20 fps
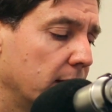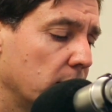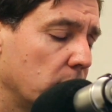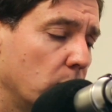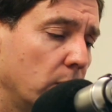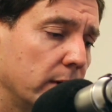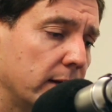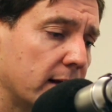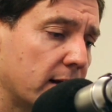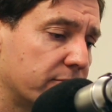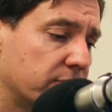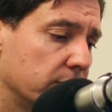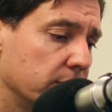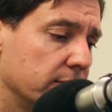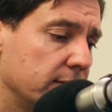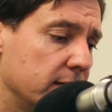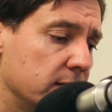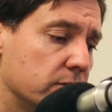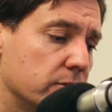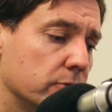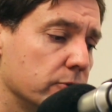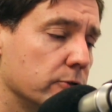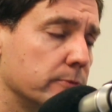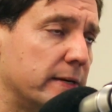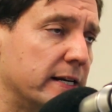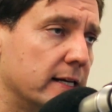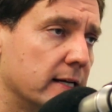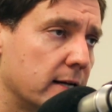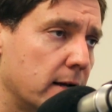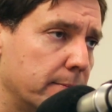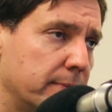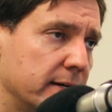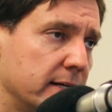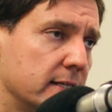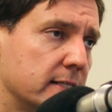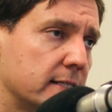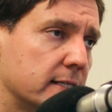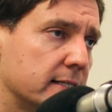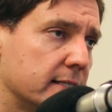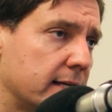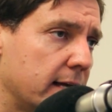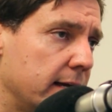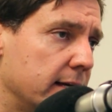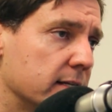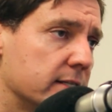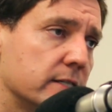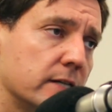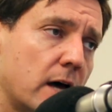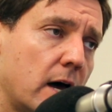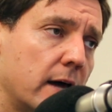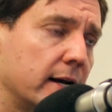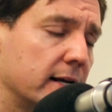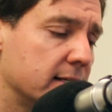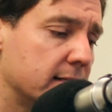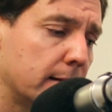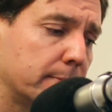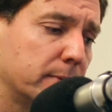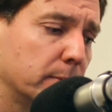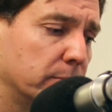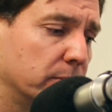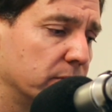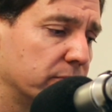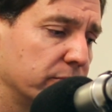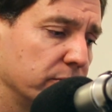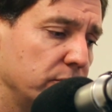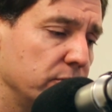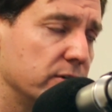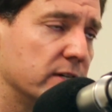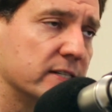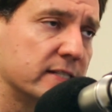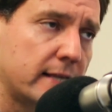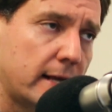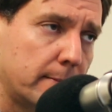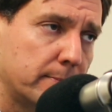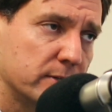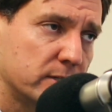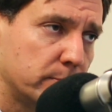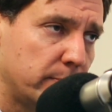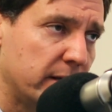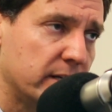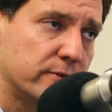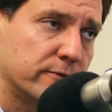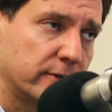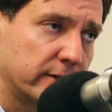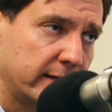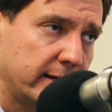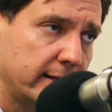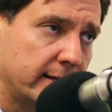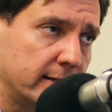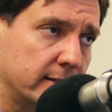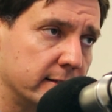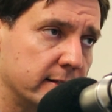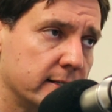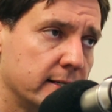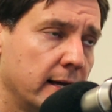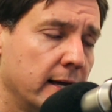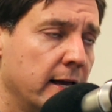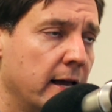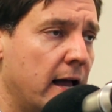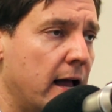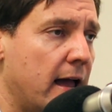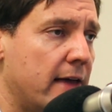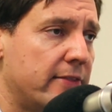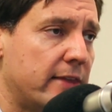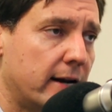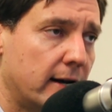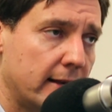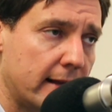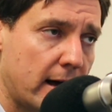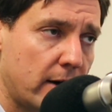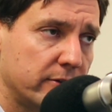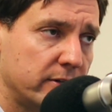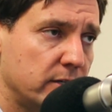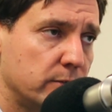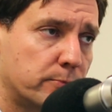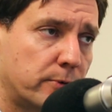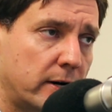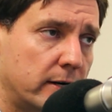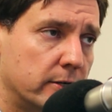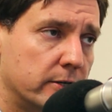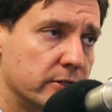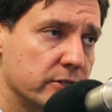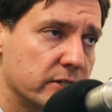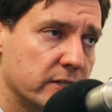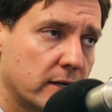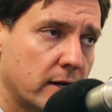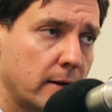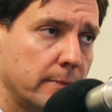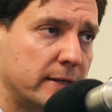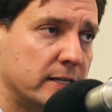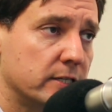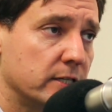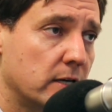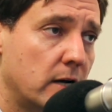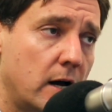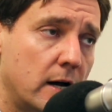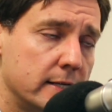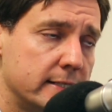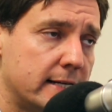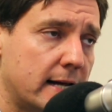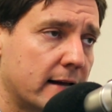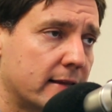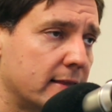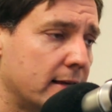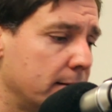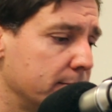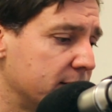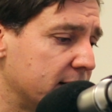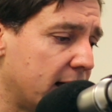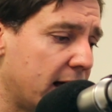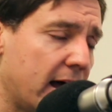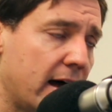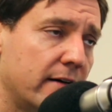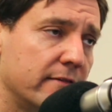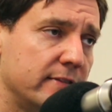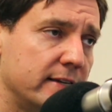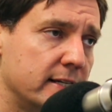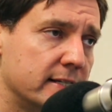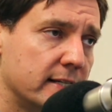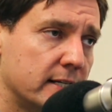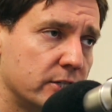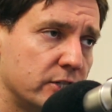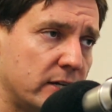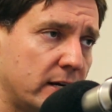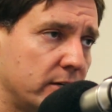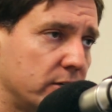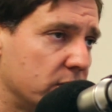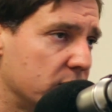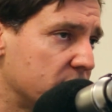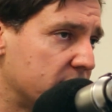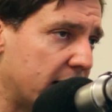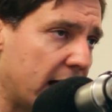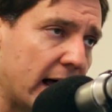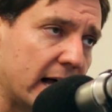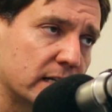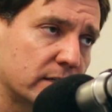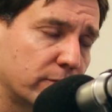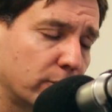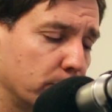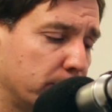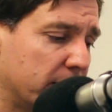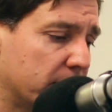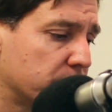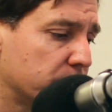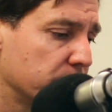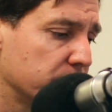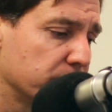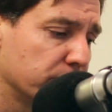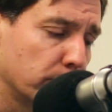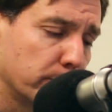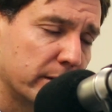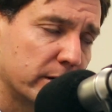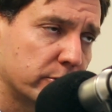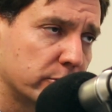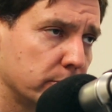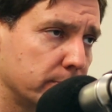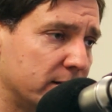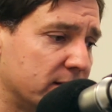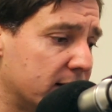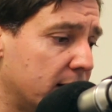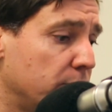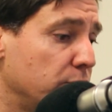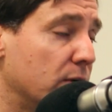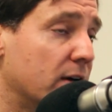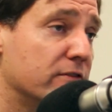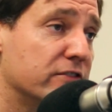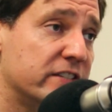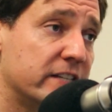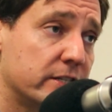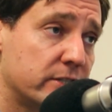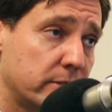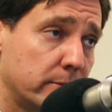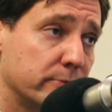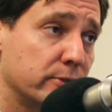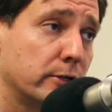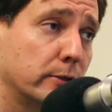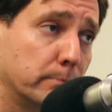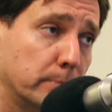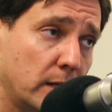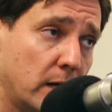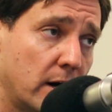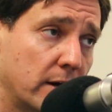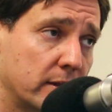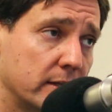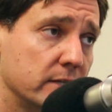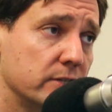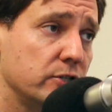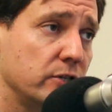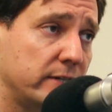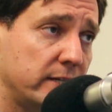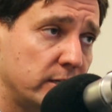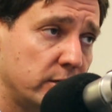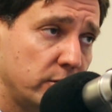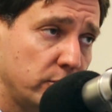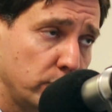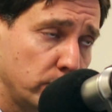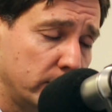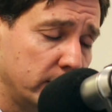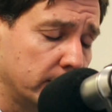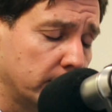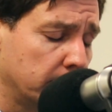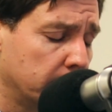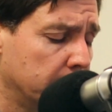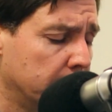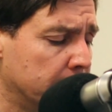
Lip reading: Going after these social media companies to say it's not acceptable for you to set up a space for kids and then allow these predators to come in to contact them, to have these exchanges, to ask for pictures to be sent. You have systems to block this. You need to do it.